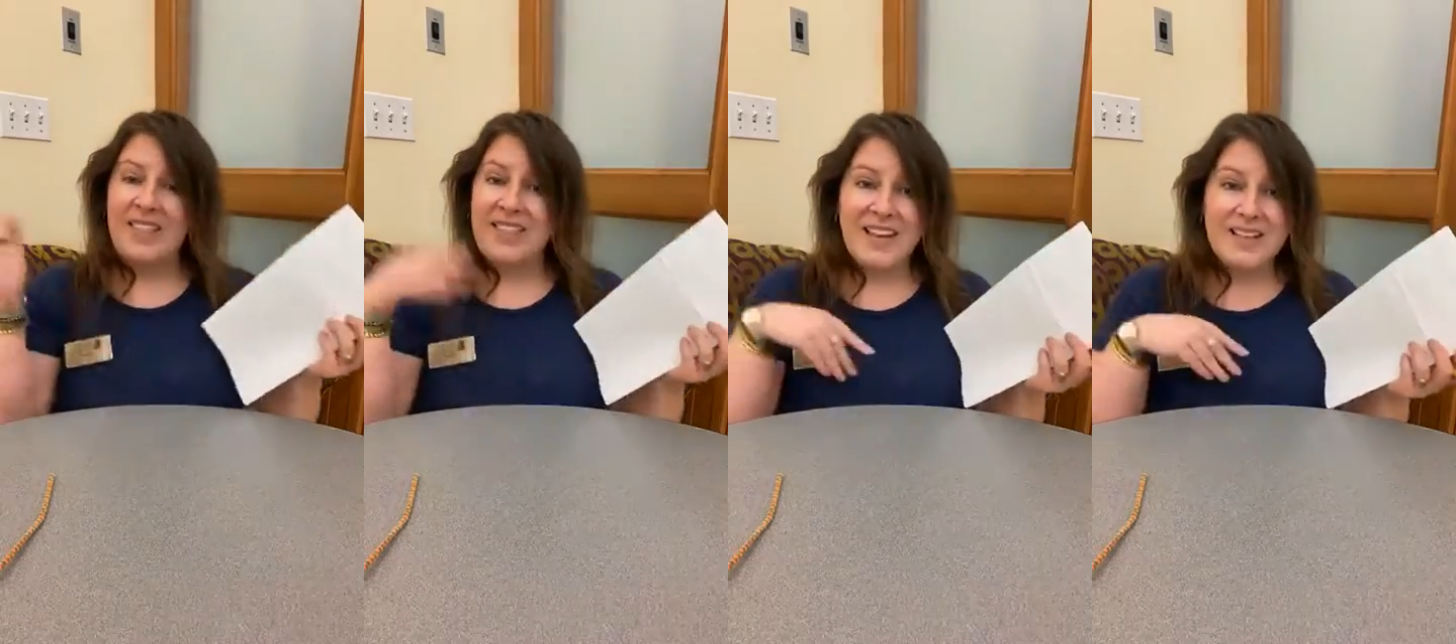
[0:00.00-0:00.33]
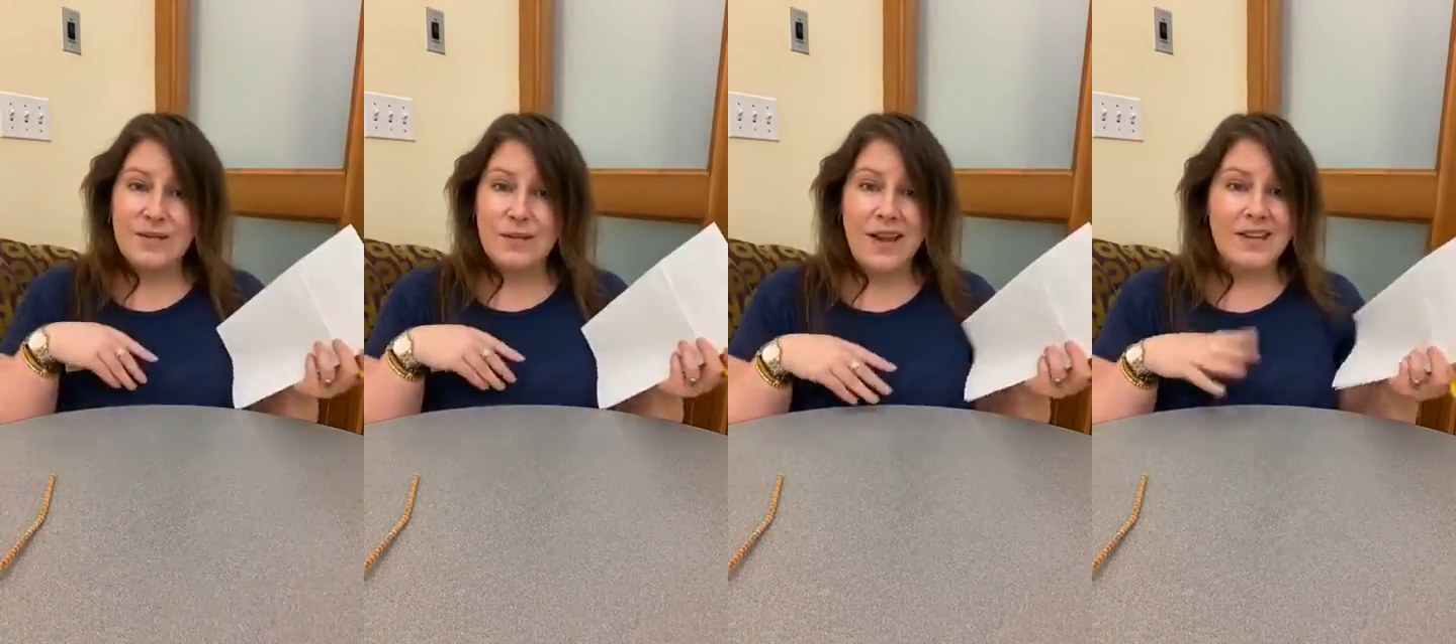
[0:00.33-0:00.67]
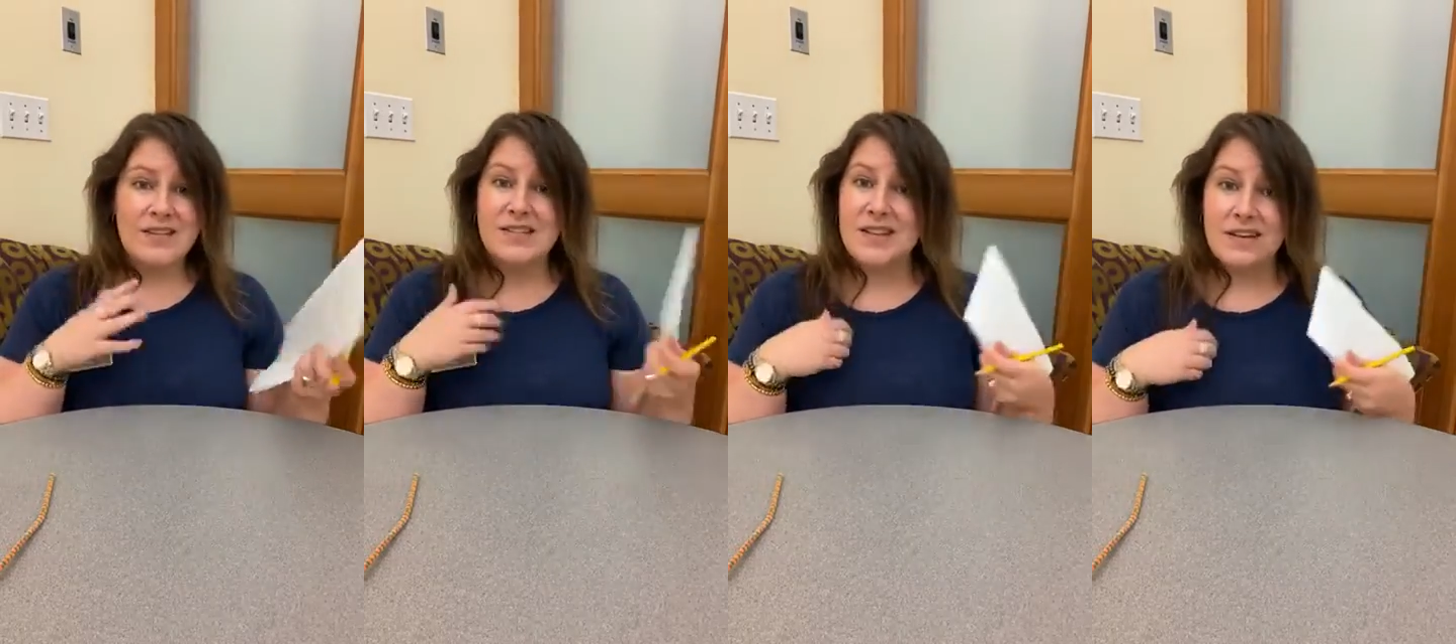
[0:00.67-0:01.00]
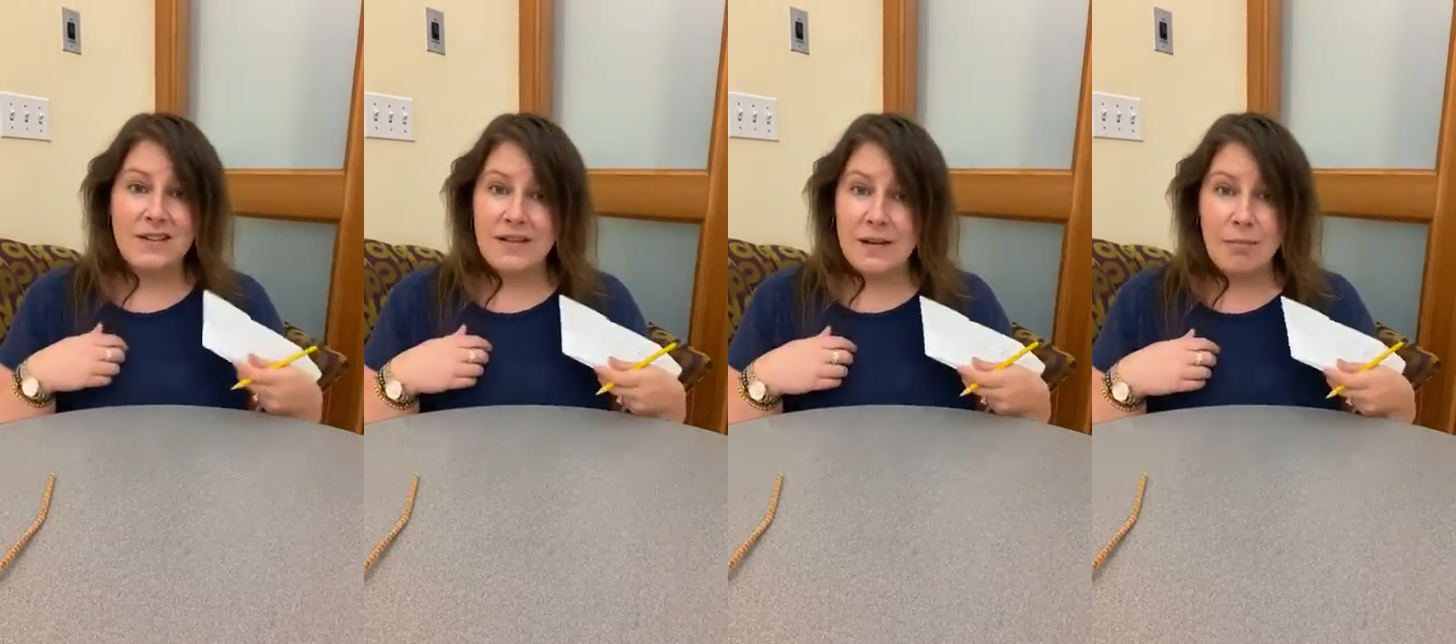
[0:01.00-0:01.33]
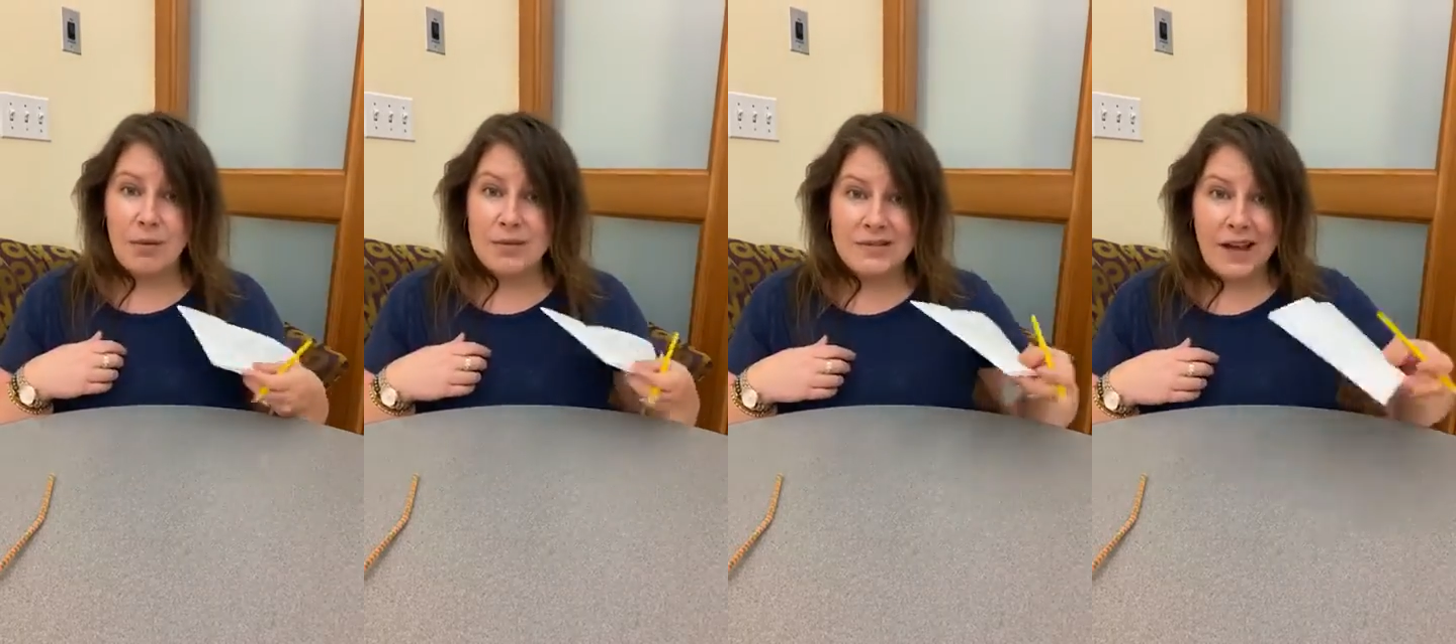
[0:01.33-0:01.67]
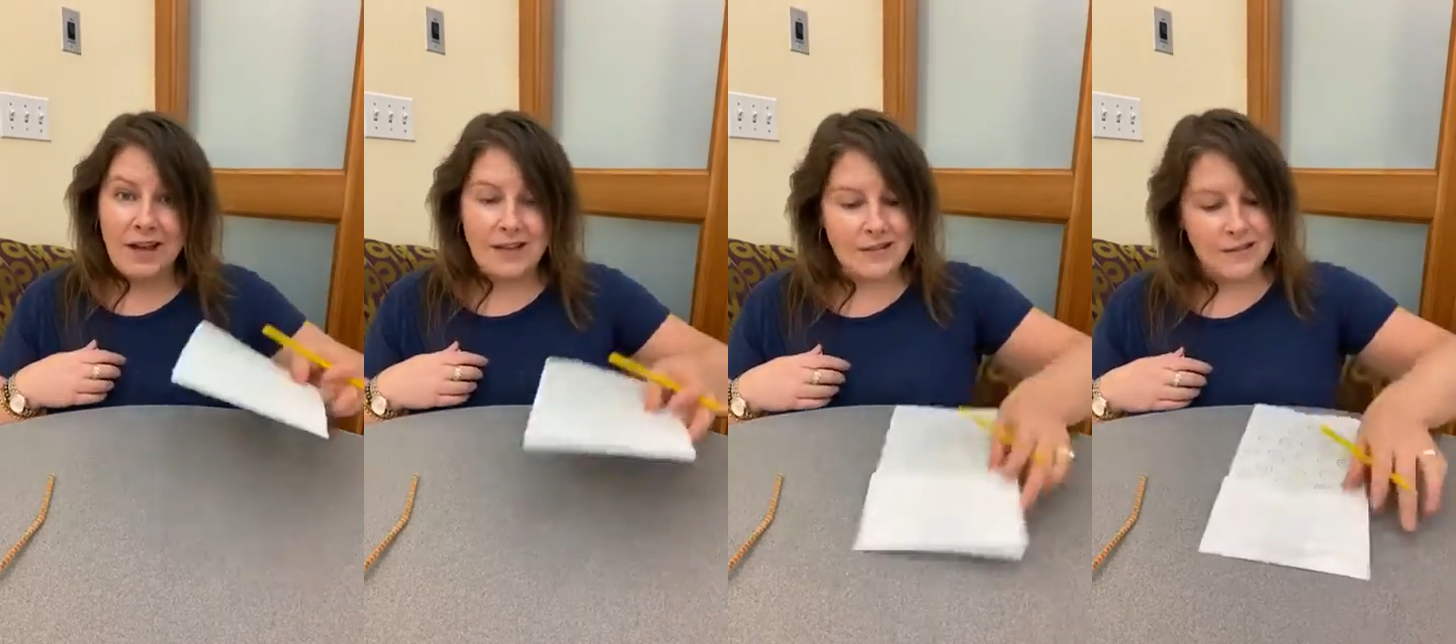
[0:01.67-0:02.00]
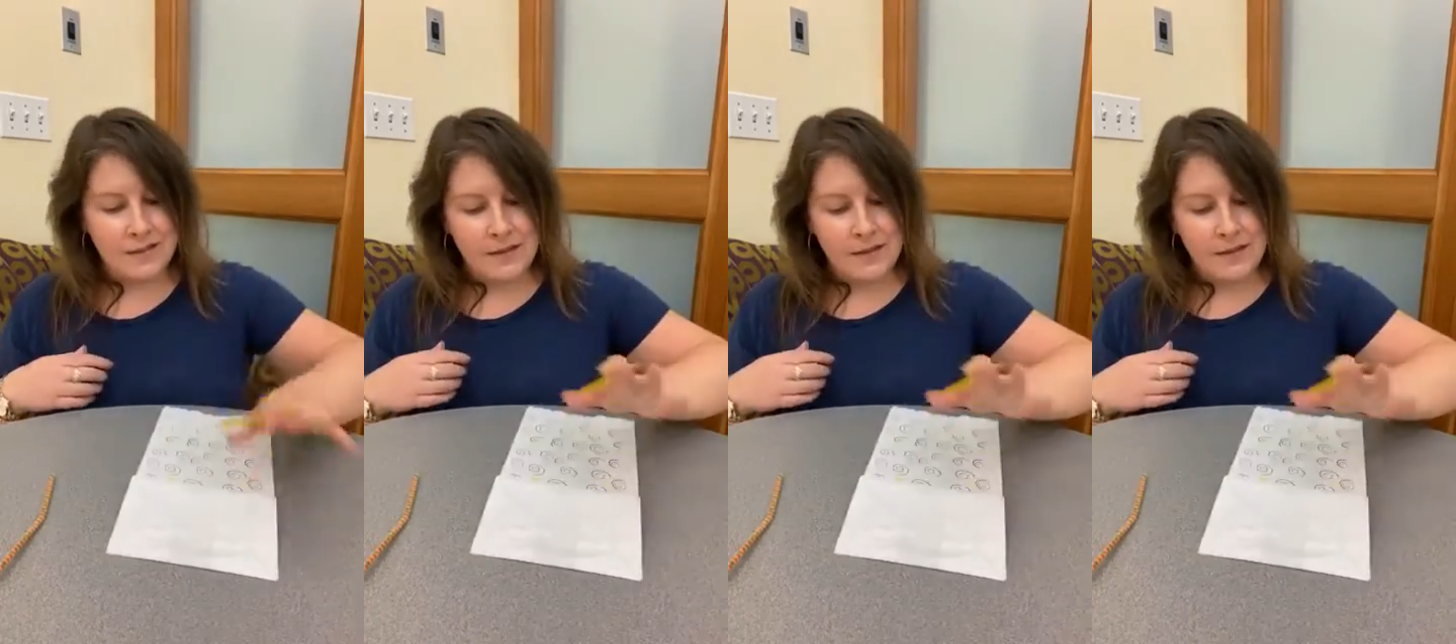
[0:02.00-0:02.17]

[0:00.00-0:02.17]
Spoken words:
that's okay, just decorate both sides.